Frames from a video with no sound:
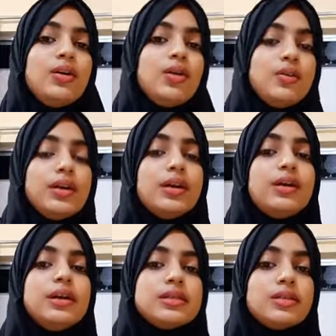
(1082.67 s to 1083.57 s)
over
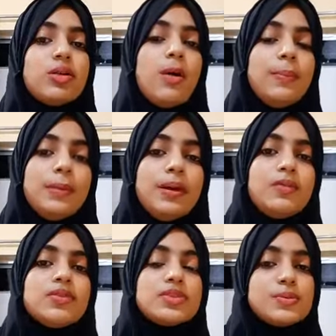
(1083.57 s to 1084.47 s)
here is the
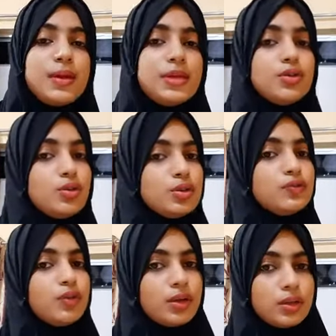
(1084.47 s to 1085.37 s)
complement which is being used
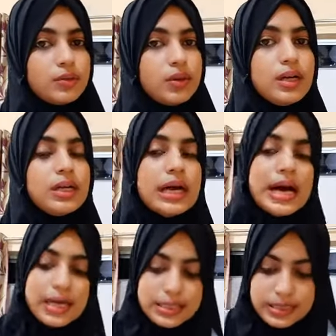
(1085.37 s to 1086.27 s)
for the word
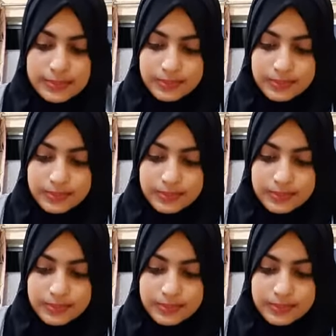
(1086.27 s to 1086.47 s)
us.